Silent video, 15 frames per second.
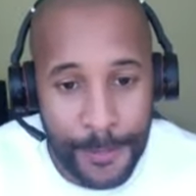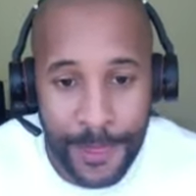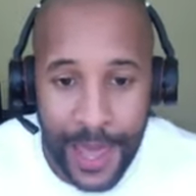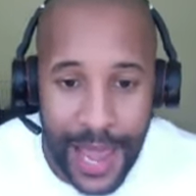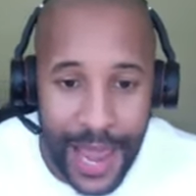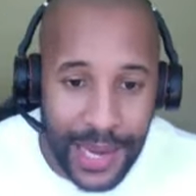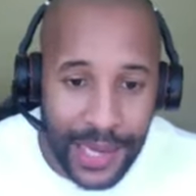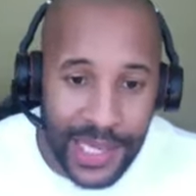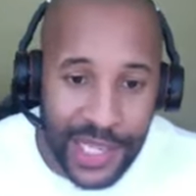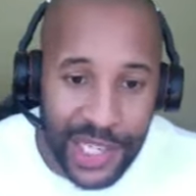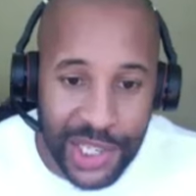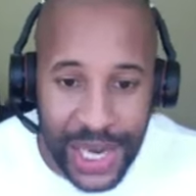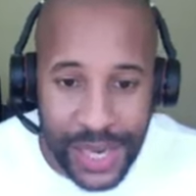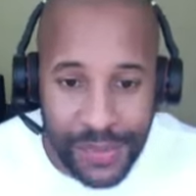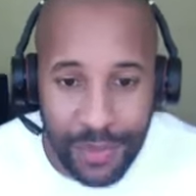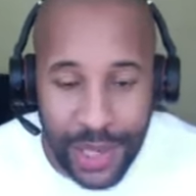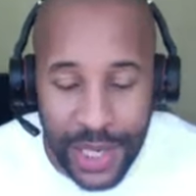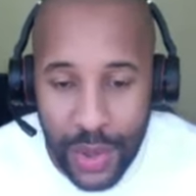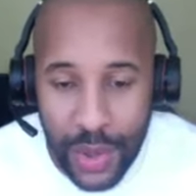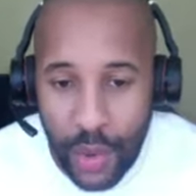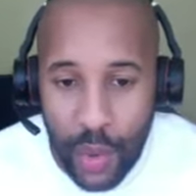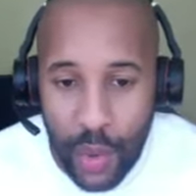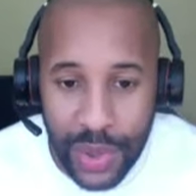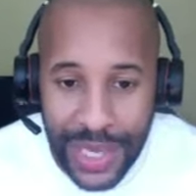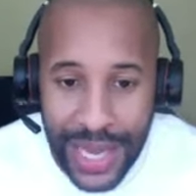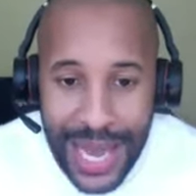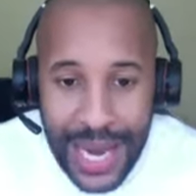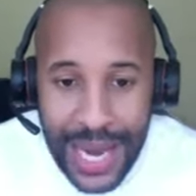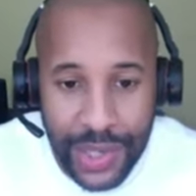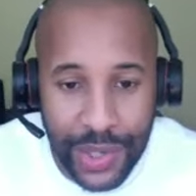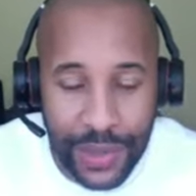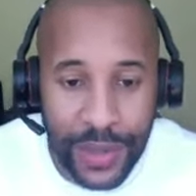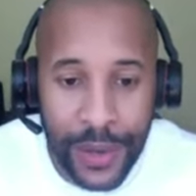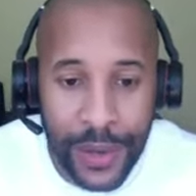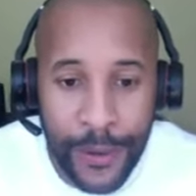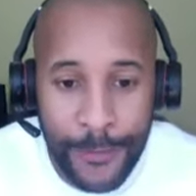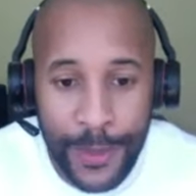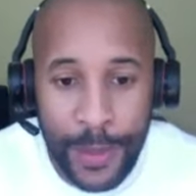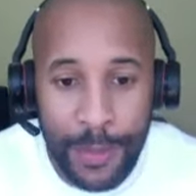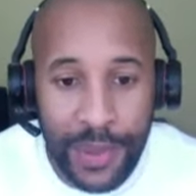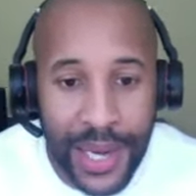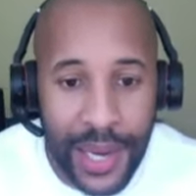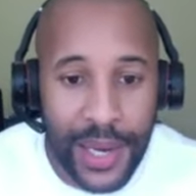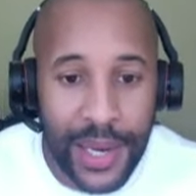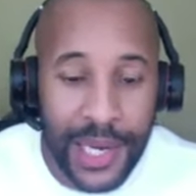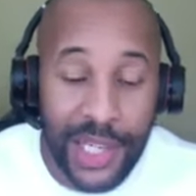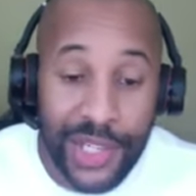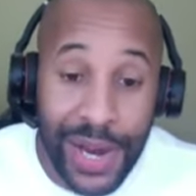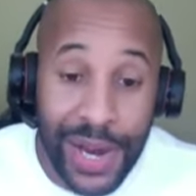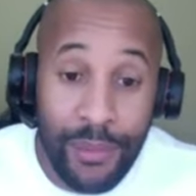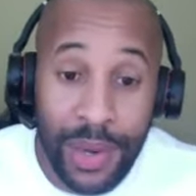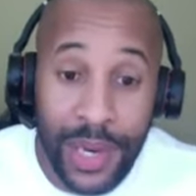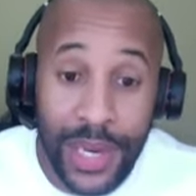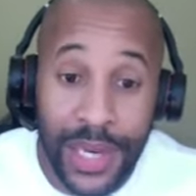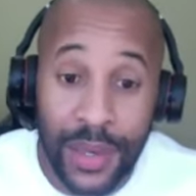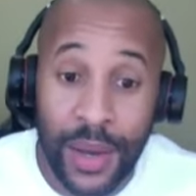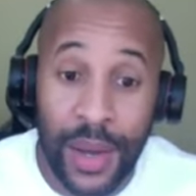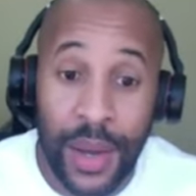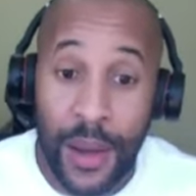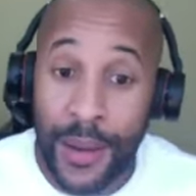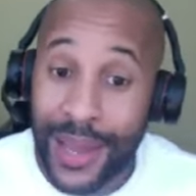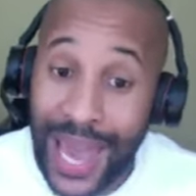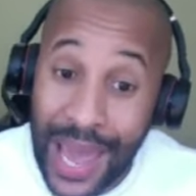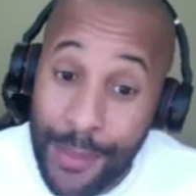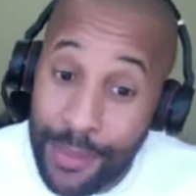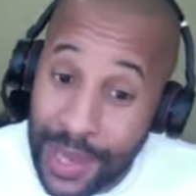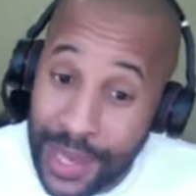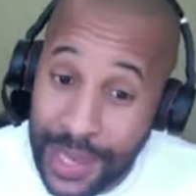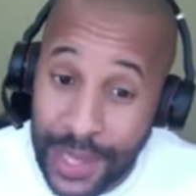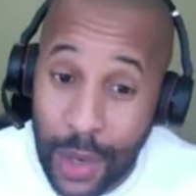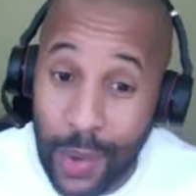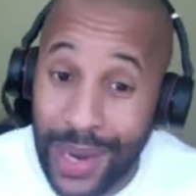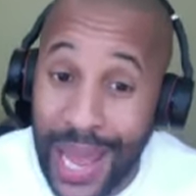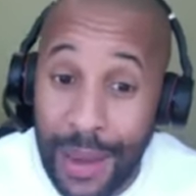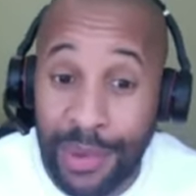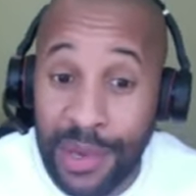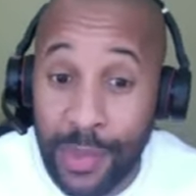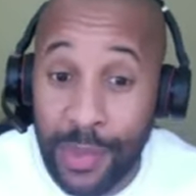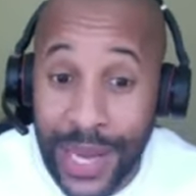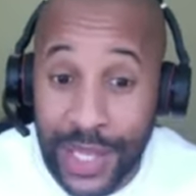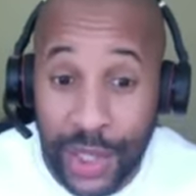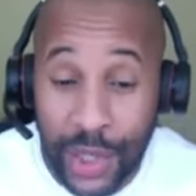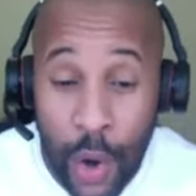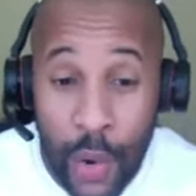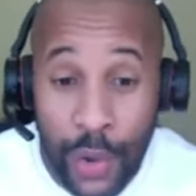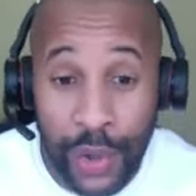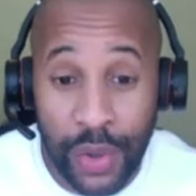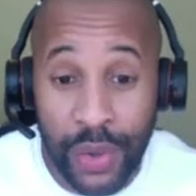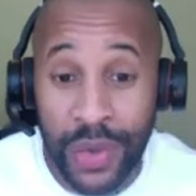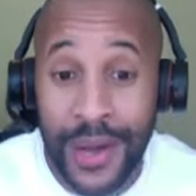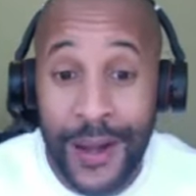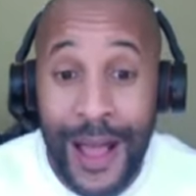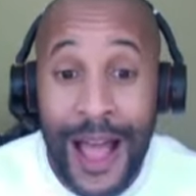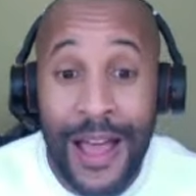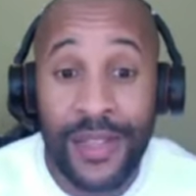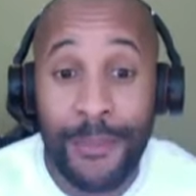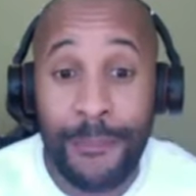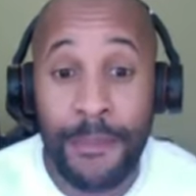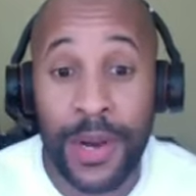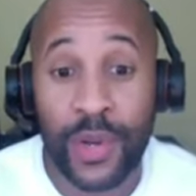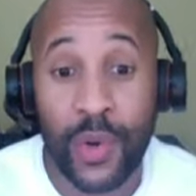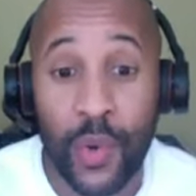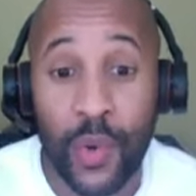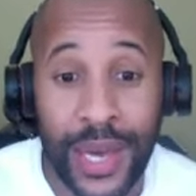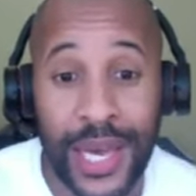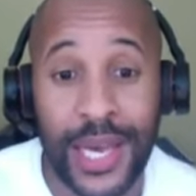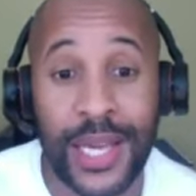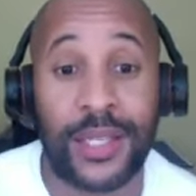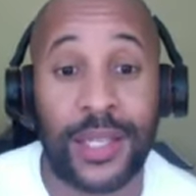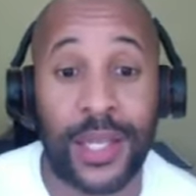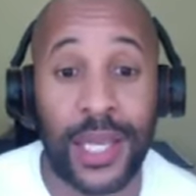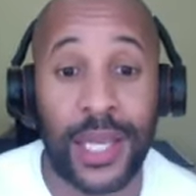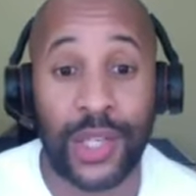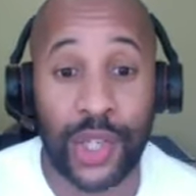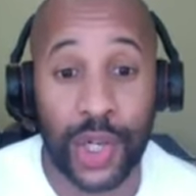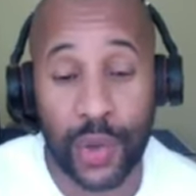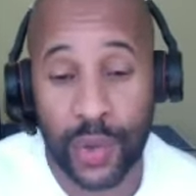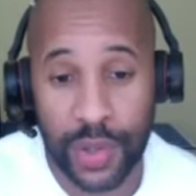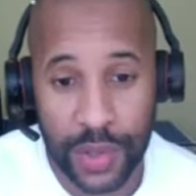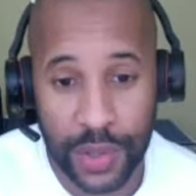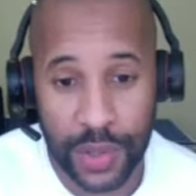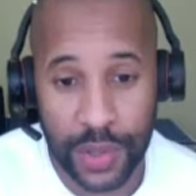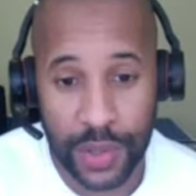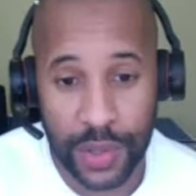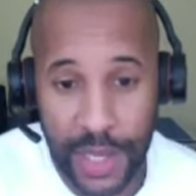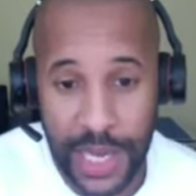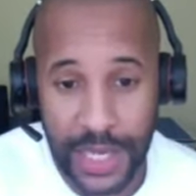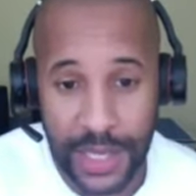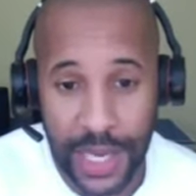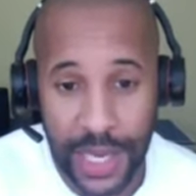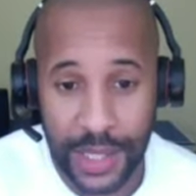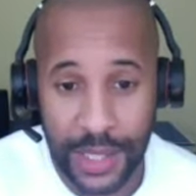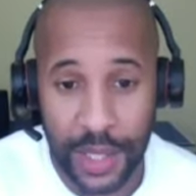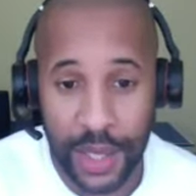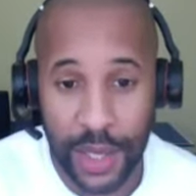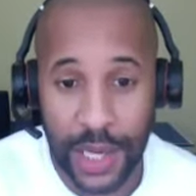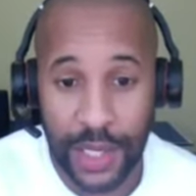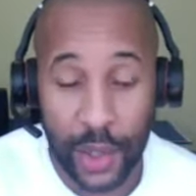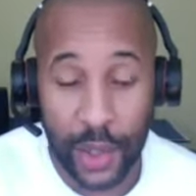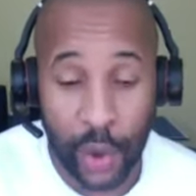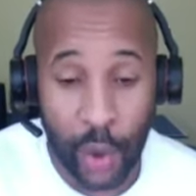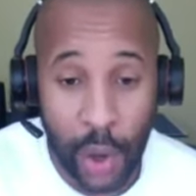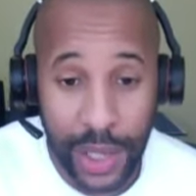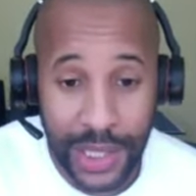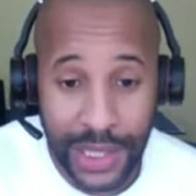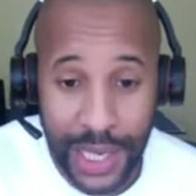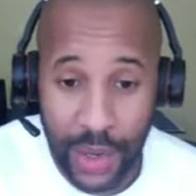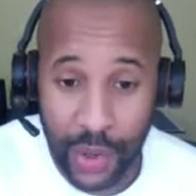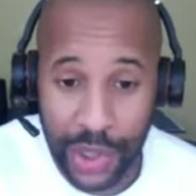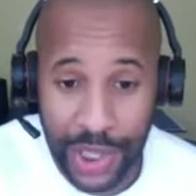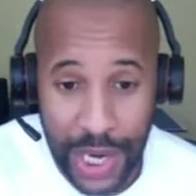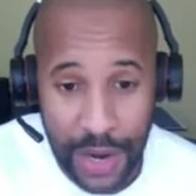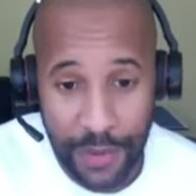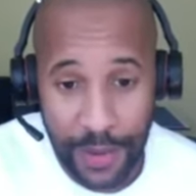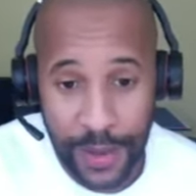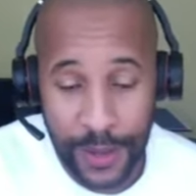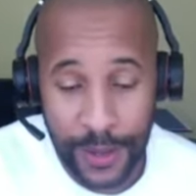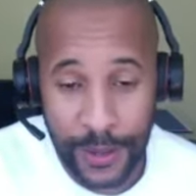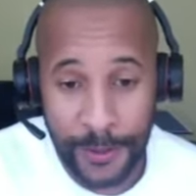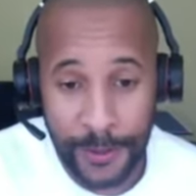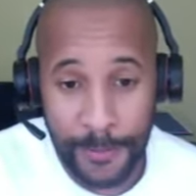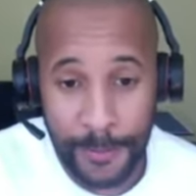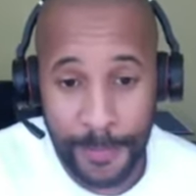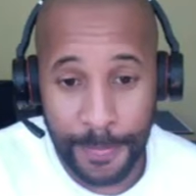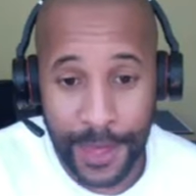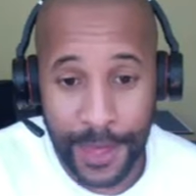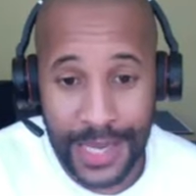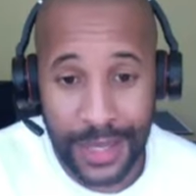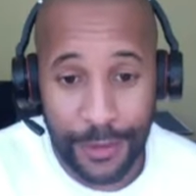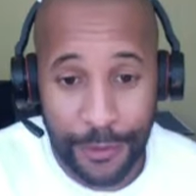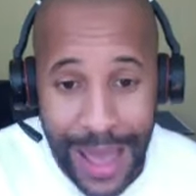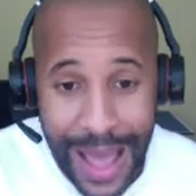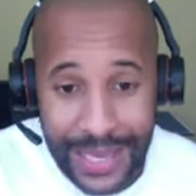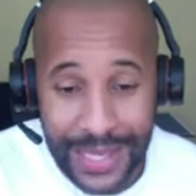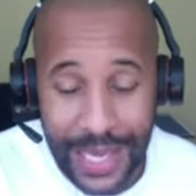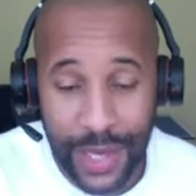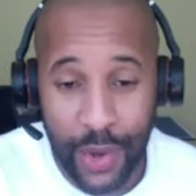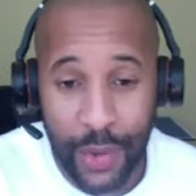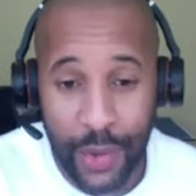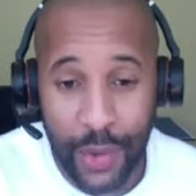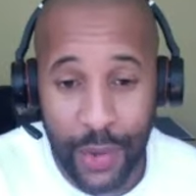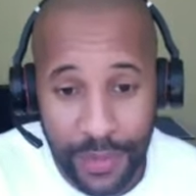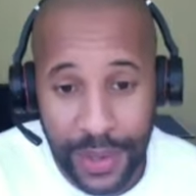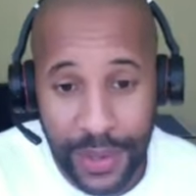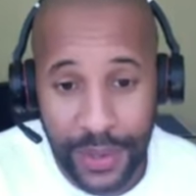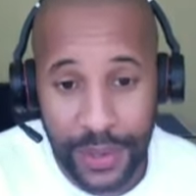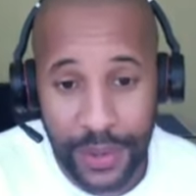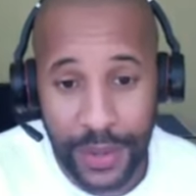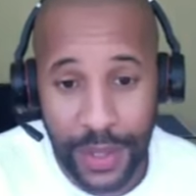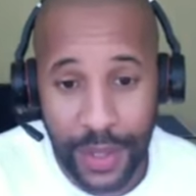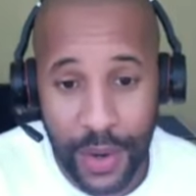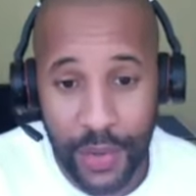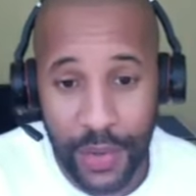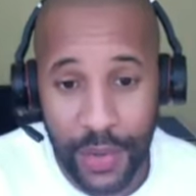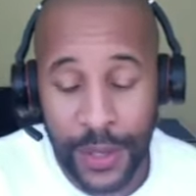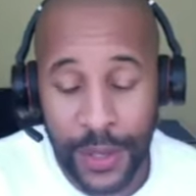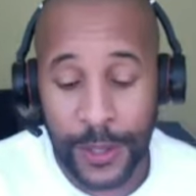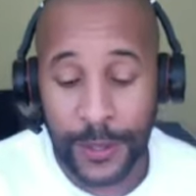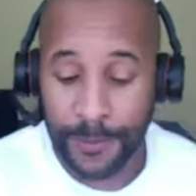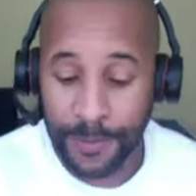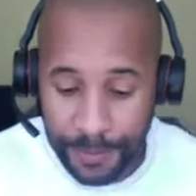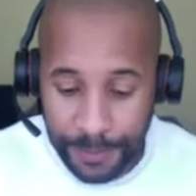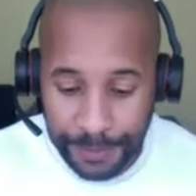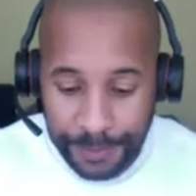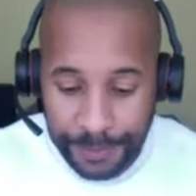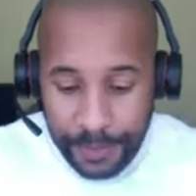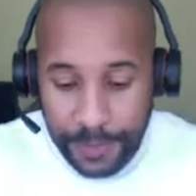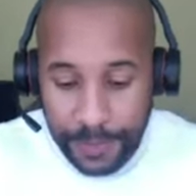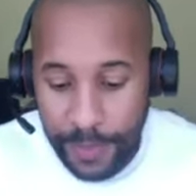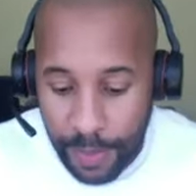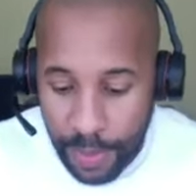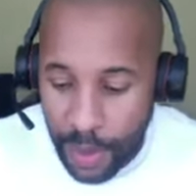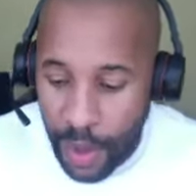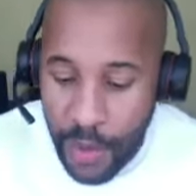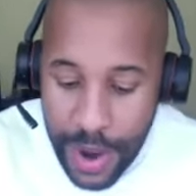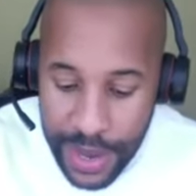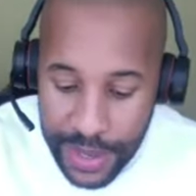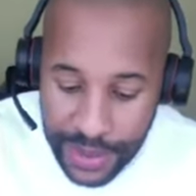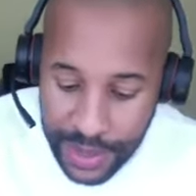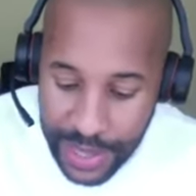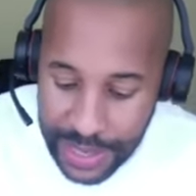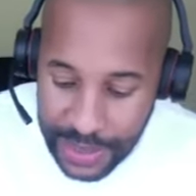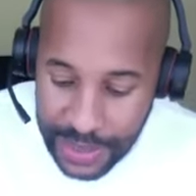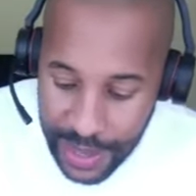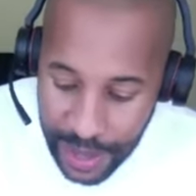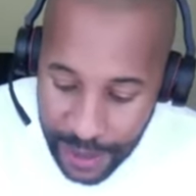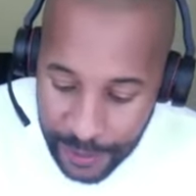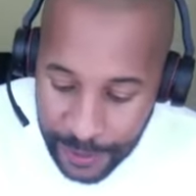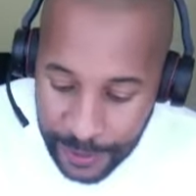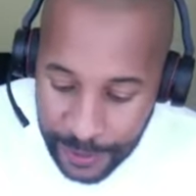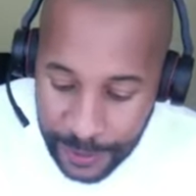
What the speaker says: The end is generally your call to action. The beginning is generally letting people get to know you. And the middle is the juice, is the knowledge that you're sharing, is the facts that you're giving. All right, so that's that.